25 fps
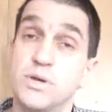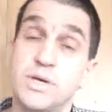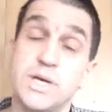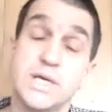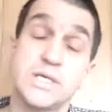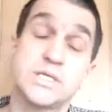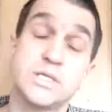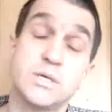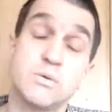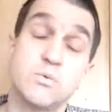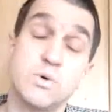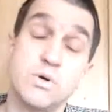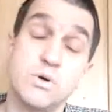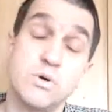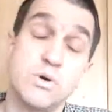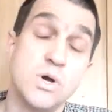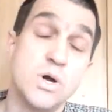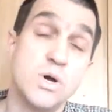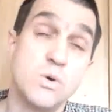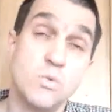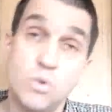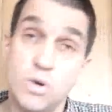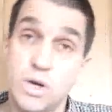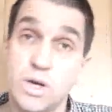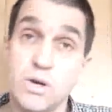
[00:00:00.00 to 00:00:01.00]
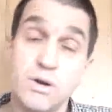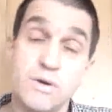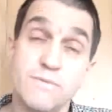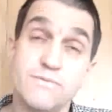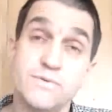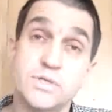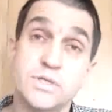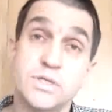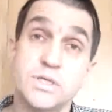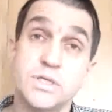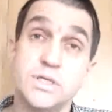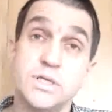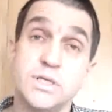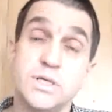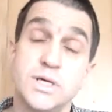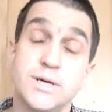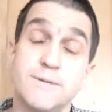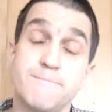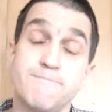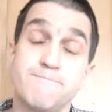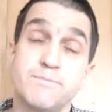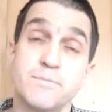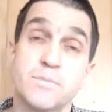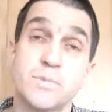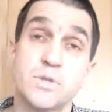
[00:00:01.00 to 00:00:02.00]
Okay, so we'll go over to
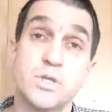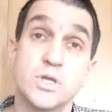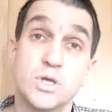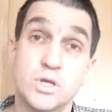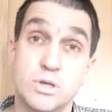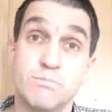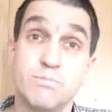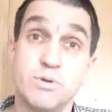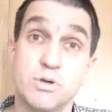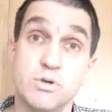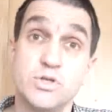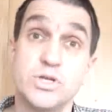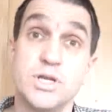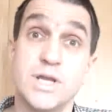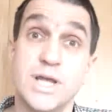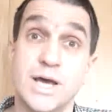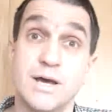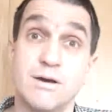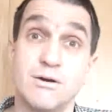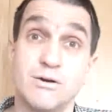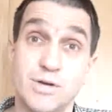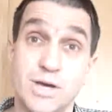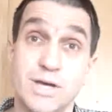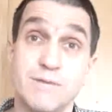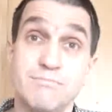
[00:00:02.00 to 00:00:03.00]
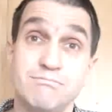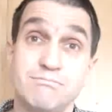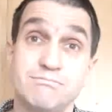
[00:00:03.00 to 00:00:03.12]
the computer now.